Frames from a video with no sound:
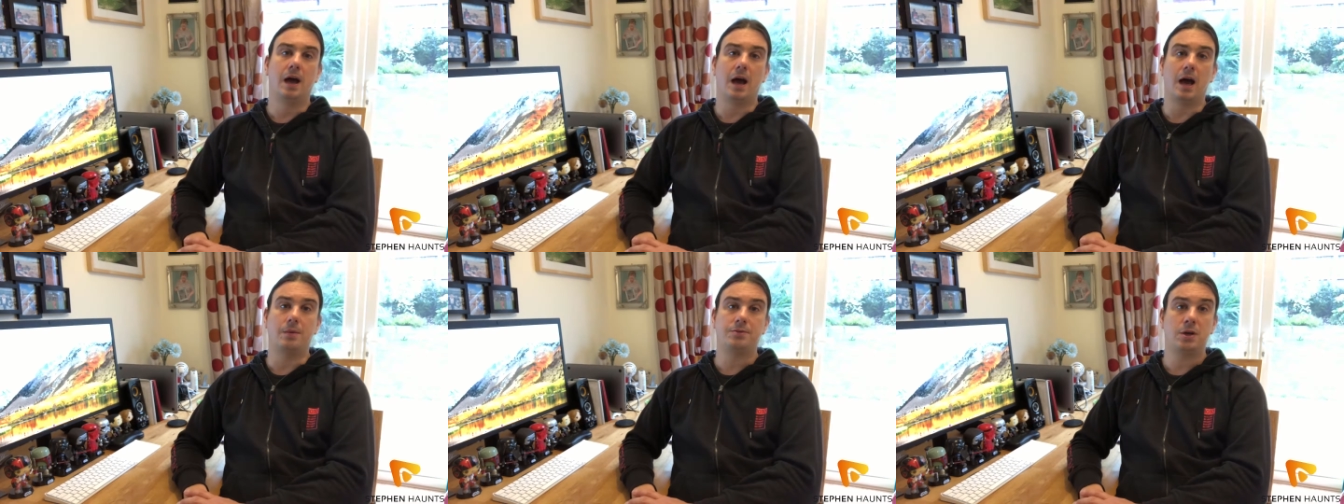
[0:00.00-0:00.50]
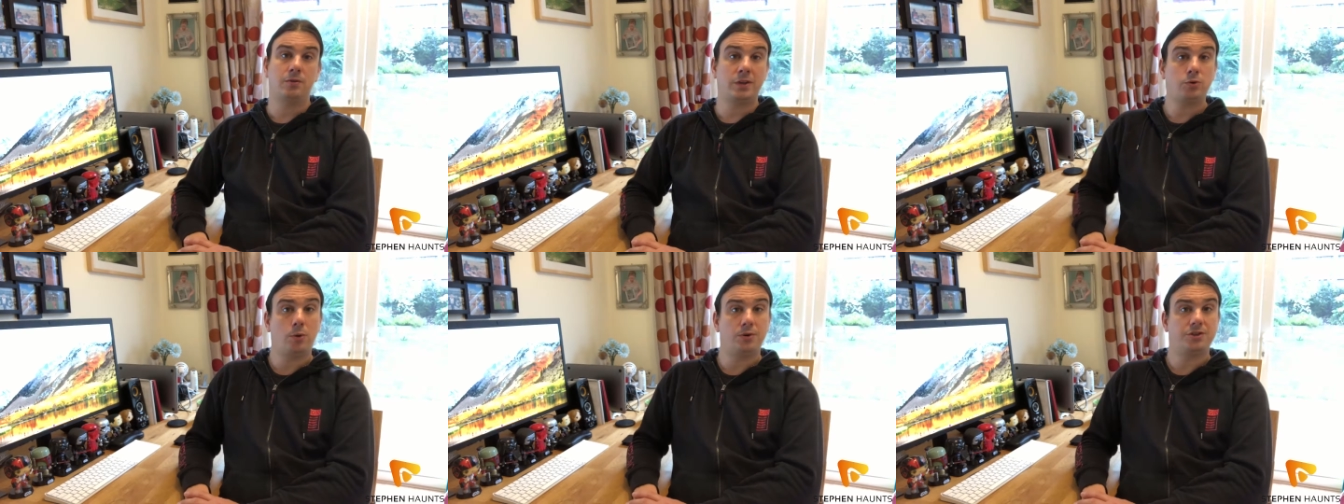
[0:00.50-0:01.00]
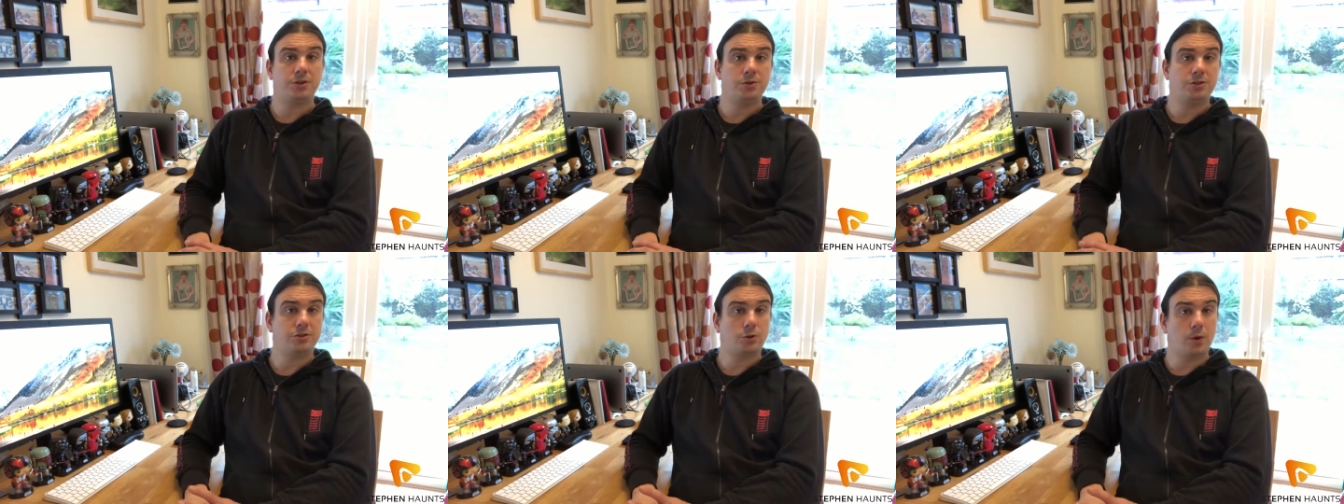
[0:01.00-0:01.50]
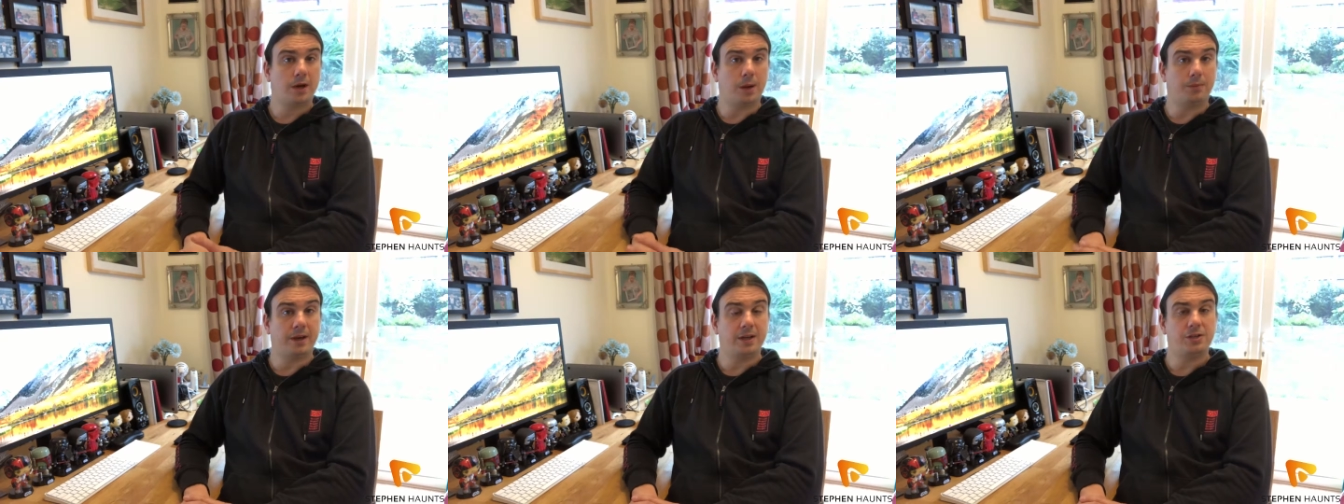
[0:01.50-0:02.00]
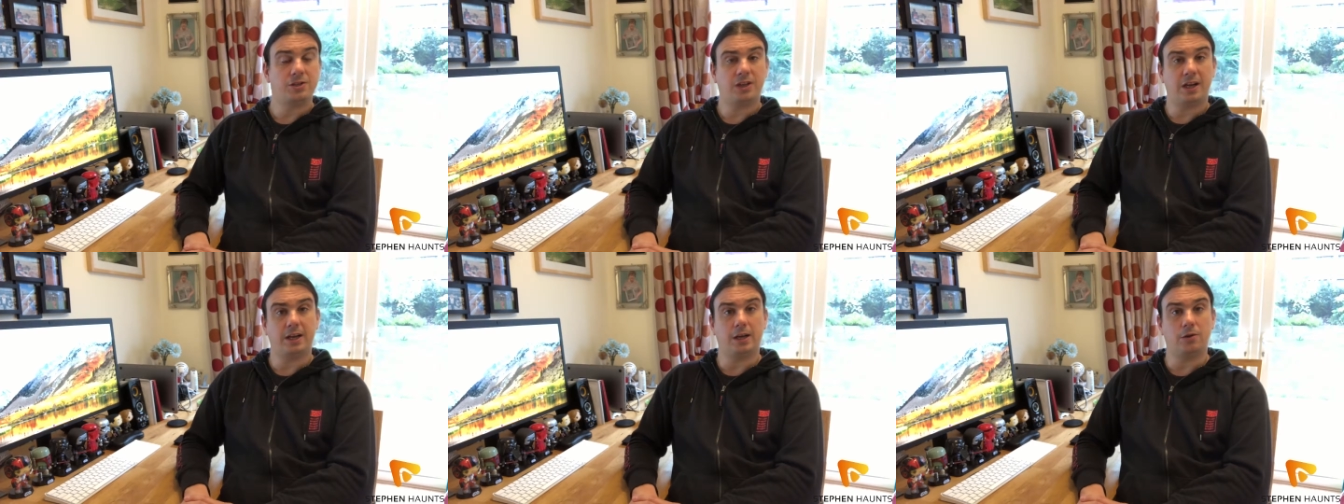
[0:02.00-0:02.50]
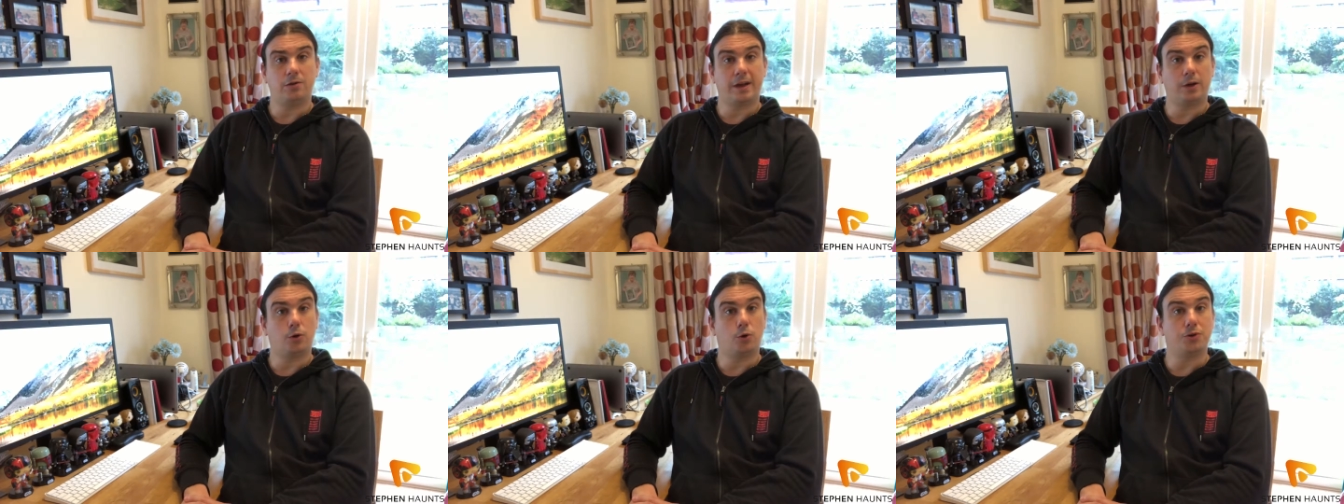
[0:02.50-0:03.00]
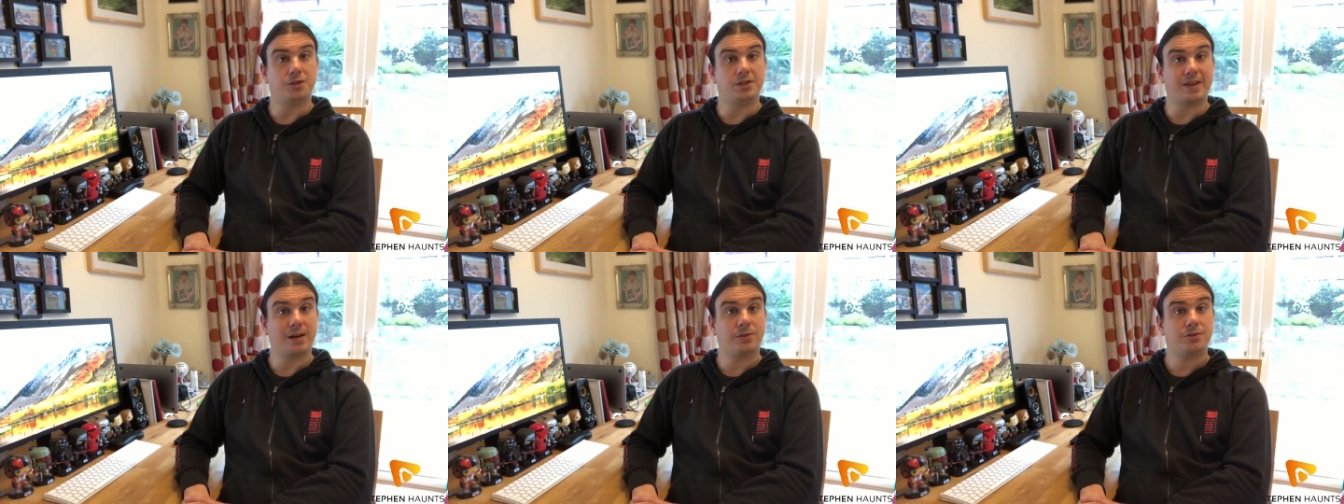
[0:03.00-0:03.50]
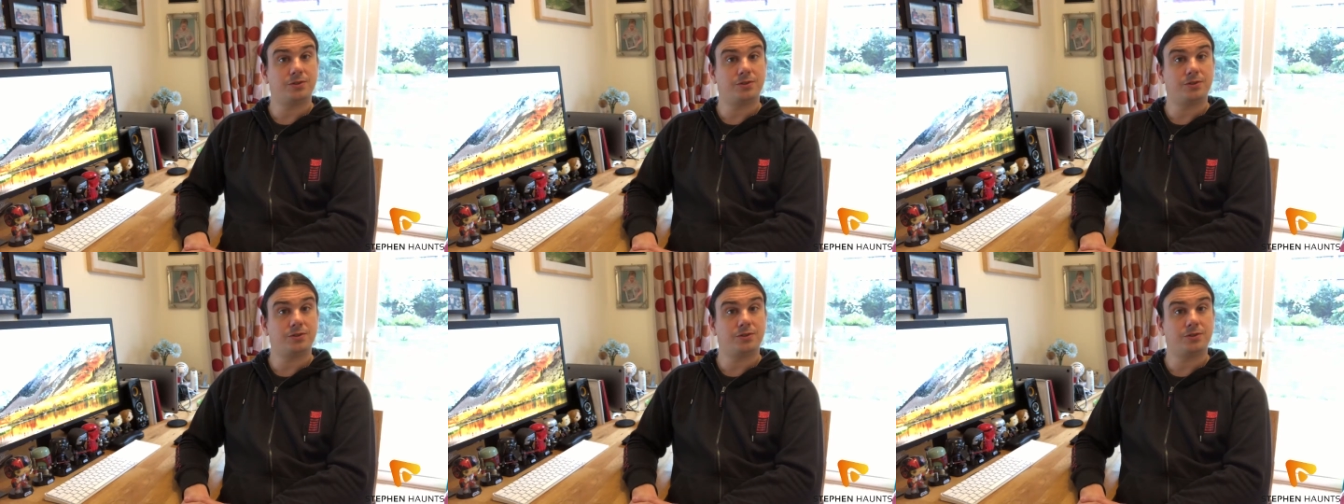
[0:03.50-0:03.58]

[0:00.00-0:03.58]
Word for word: So that's what I wanted to do. It's just a quick update, just to let you know that course is out.